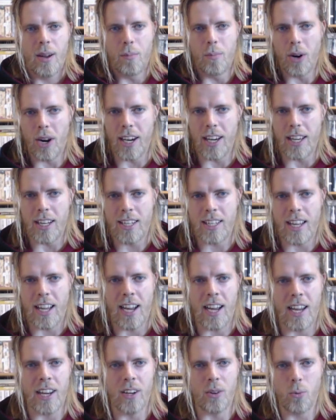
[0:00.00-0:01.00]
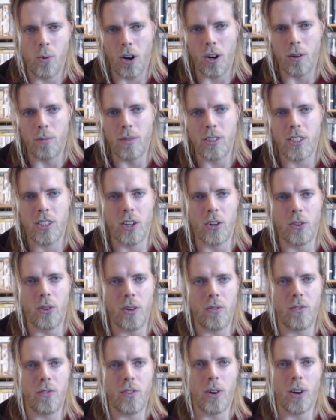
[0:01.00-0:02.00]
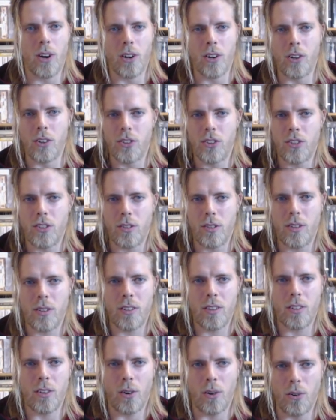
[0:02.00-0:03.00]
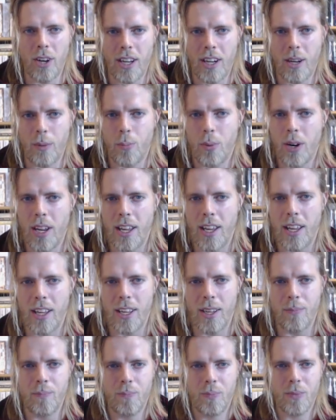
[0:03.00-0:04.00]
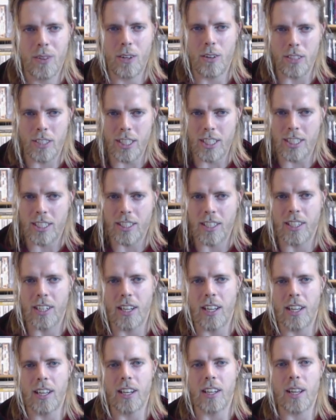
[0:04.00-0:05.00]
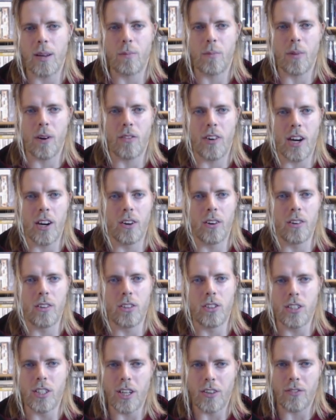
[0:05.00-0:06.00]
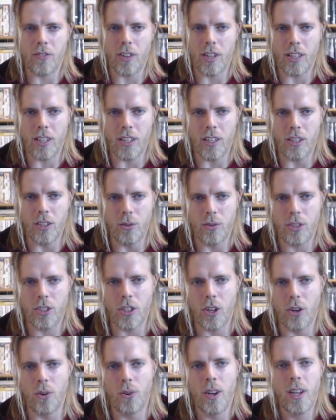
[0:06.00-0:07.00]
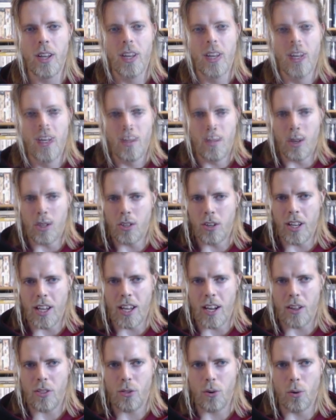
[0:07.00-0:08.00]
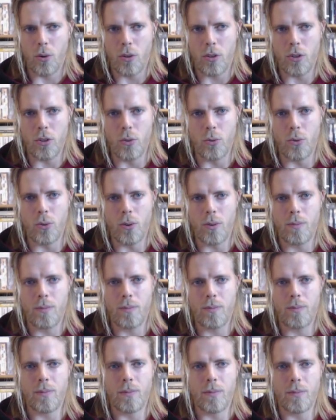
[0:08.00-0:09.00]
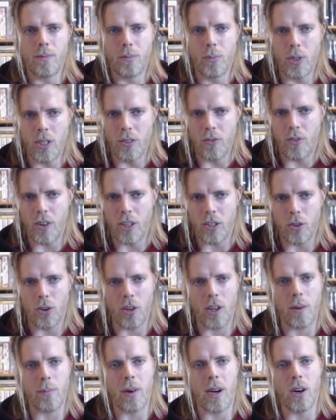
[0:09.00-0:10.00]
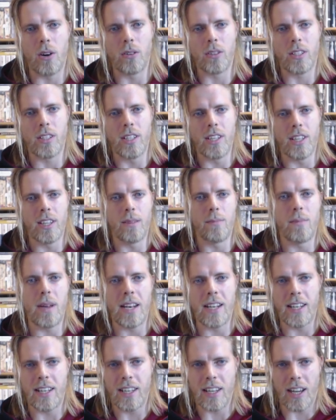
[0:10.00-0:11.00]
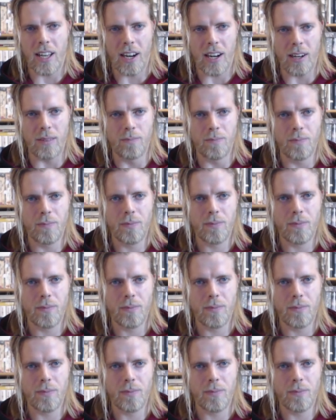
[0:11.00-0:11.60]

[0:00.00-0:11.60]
bright and warm. So if you are not already praying consistently in the Temple of Iron, you should definitely do so. But today I thought to briefly talk about the mental